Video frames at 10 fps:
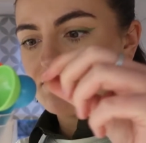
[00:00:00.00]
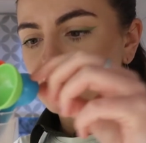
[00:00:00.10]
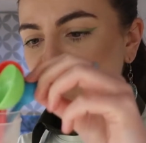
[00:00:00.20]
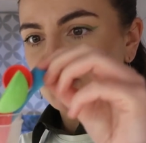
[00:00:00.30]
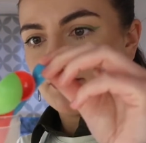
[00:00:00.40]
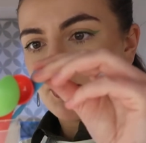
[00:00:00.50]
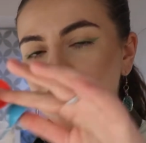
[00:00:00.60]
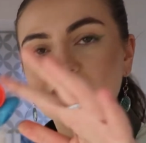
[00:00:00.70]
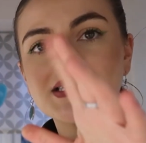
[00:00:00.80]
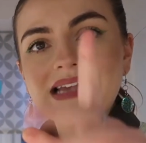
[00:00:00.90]
measuring
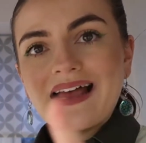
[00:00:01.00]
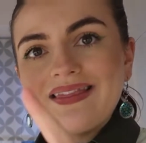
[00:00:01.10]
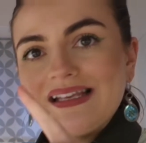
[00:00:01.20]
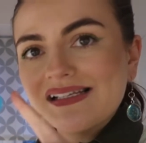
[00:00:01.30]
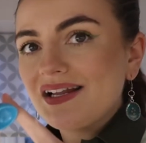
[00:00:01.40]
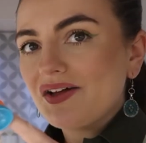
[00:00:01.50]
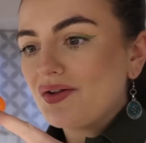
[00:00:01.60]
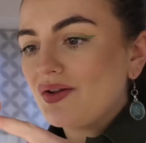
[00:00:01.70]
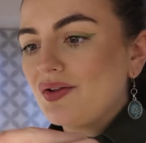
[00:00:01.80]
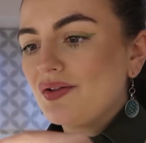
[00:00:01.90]
pots, and these
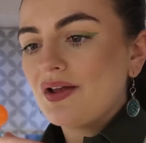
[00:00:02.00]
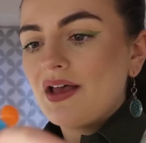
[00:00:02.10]
little